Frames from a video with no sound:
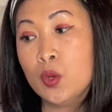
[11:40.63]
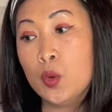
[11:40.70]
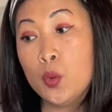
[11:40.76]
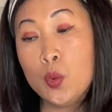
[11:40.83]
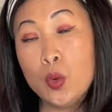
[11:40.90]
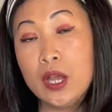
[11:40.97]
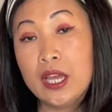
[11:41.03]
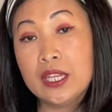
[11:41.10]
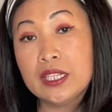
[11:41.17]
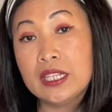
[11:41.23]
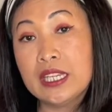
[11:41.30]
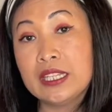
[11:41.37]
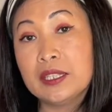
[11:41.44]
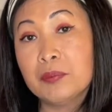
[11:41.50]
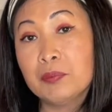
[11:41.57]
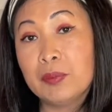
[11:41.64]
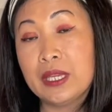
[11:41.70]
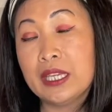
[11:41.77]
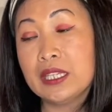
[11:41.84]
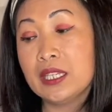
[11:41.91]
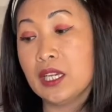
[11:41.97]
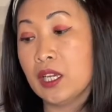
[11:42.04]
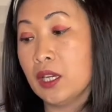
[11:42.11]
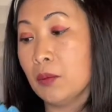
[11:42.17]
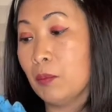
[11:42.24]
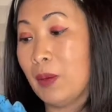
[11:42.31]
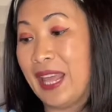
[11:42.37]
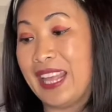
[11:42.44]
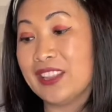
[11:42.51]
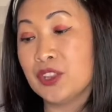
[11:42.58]
one in the big
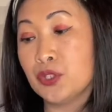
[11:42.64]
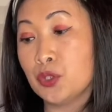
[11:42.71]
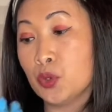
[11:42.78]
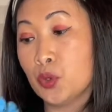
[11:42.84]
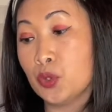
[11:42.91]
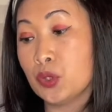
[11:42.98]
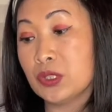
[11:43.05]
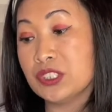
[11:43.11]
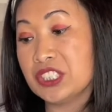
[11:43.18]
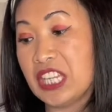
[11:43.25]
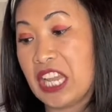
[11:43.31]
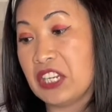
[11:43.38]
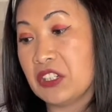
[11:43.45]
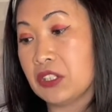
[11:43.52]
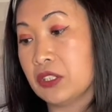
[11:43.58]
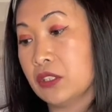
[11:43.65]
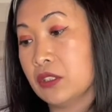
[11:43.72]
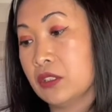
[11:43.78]
planter or container.